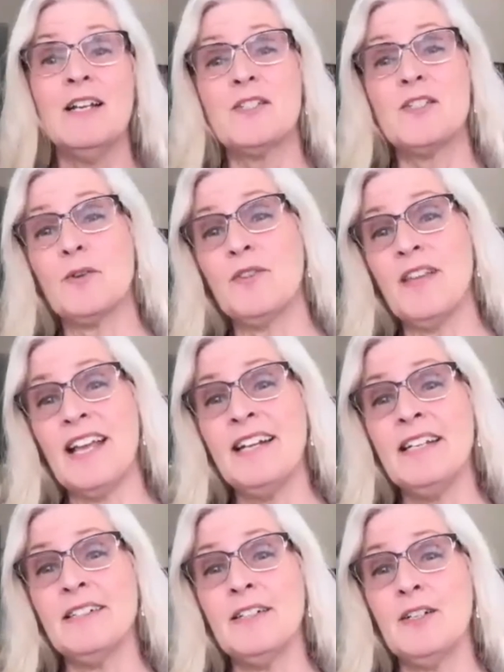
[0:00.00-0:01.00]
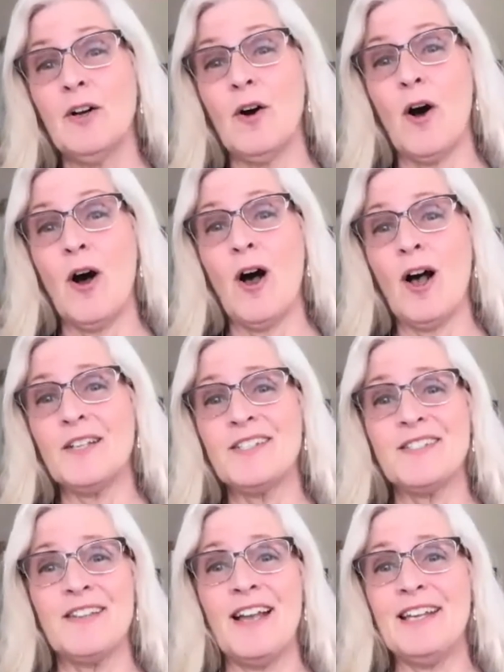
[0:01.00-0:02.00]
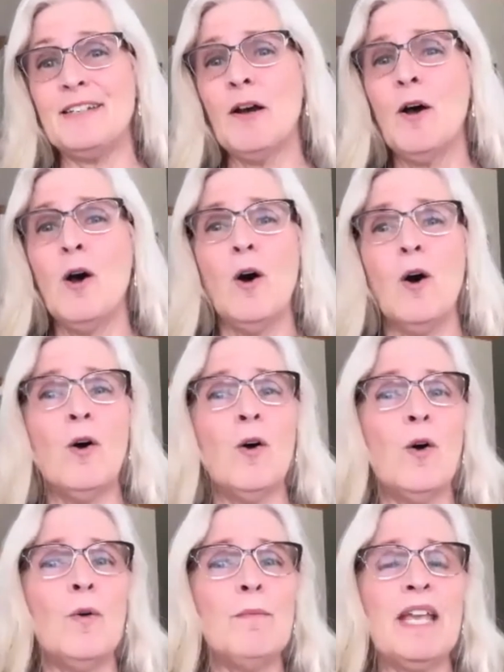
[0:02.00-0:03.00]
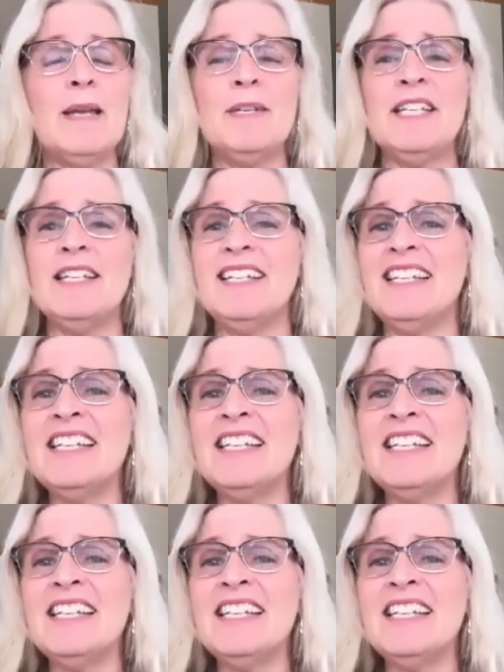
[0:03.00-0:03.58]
So then it can cause maybe